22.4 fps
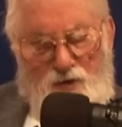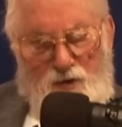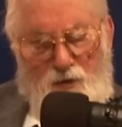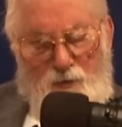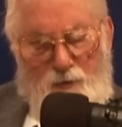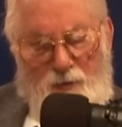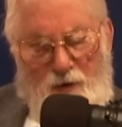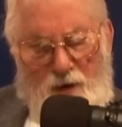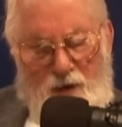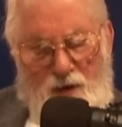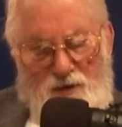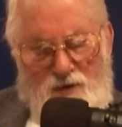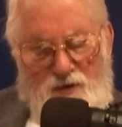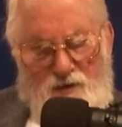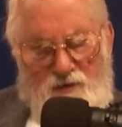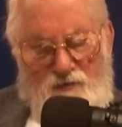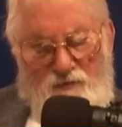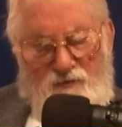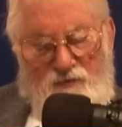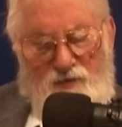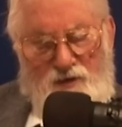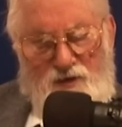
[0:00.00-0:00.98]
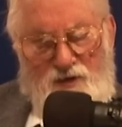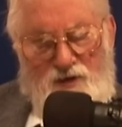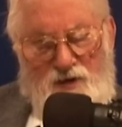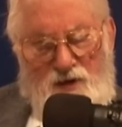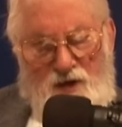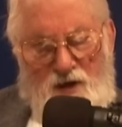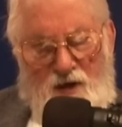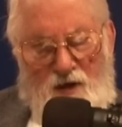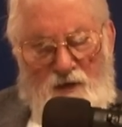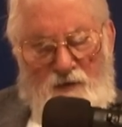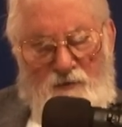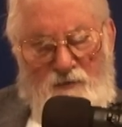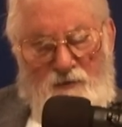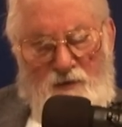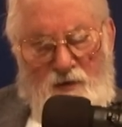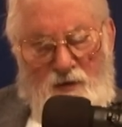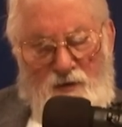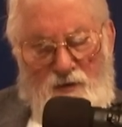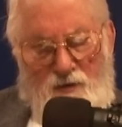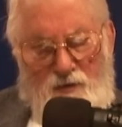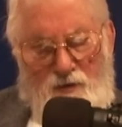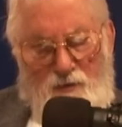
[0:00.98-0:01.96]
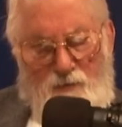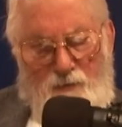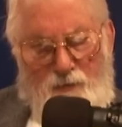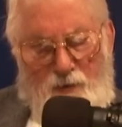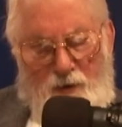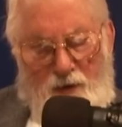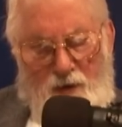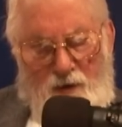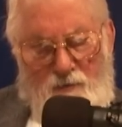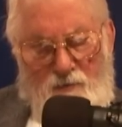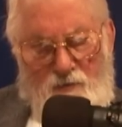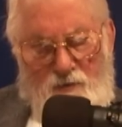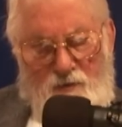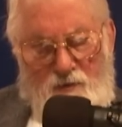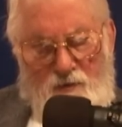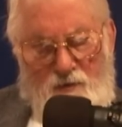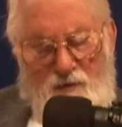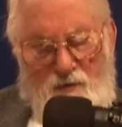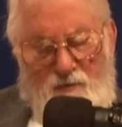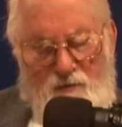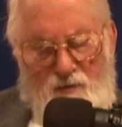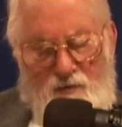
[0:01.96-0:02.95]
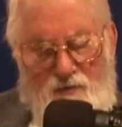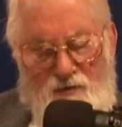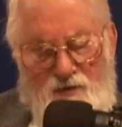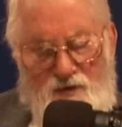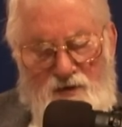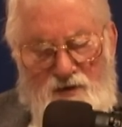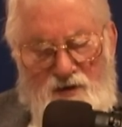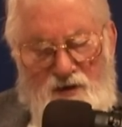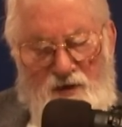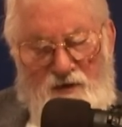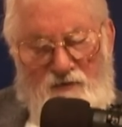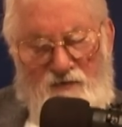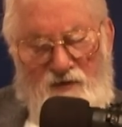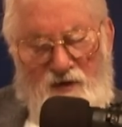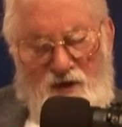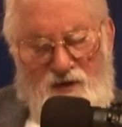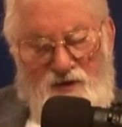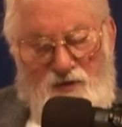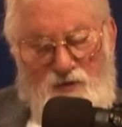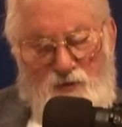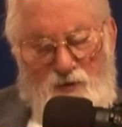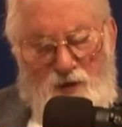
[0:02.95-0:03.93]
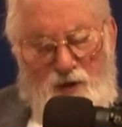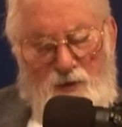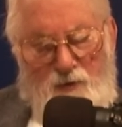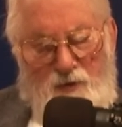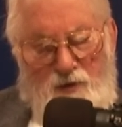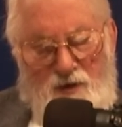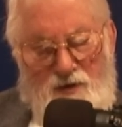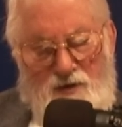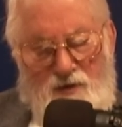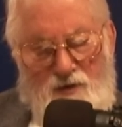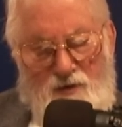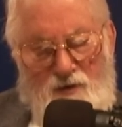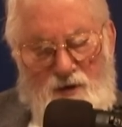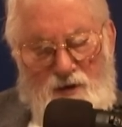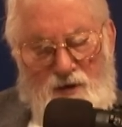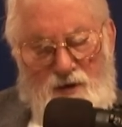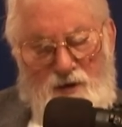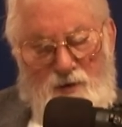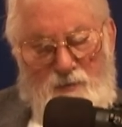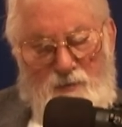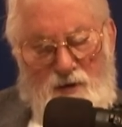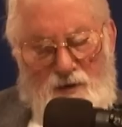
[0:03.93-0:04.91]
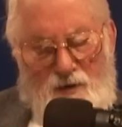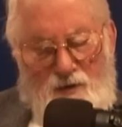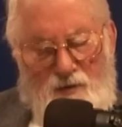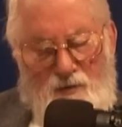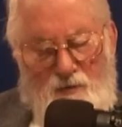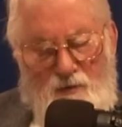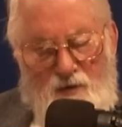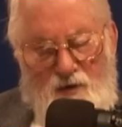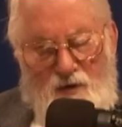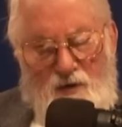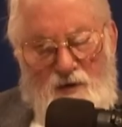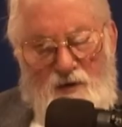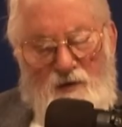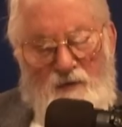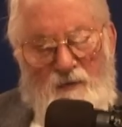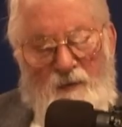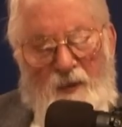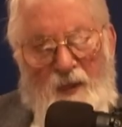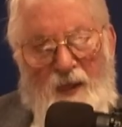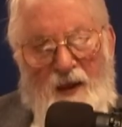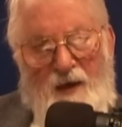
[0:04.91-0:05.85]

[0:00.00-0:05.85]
two parts you've received, the third part we'll receive next week because it's going in the mail tomorrow.